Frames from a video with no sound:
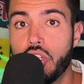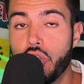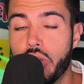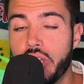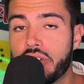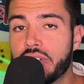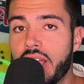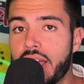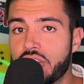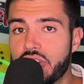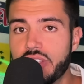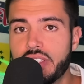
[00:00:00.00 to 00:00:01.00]
You hear
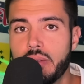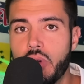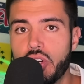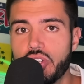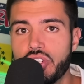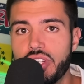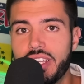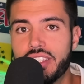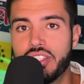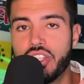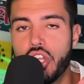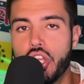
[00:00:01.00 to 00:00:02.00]
that, Jesse Marsh?
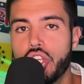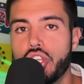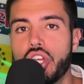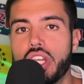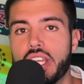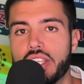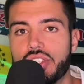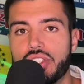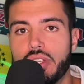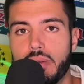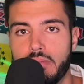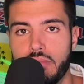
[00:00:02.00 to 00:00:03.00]
It's
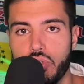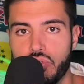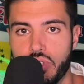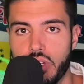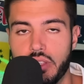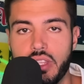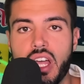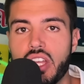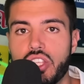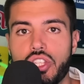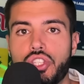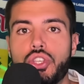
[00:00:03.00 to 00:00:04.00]
Yunus Musah,
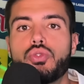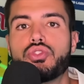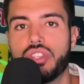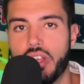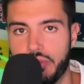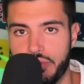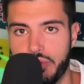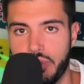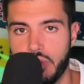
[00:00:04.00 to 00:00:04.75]
not Youssef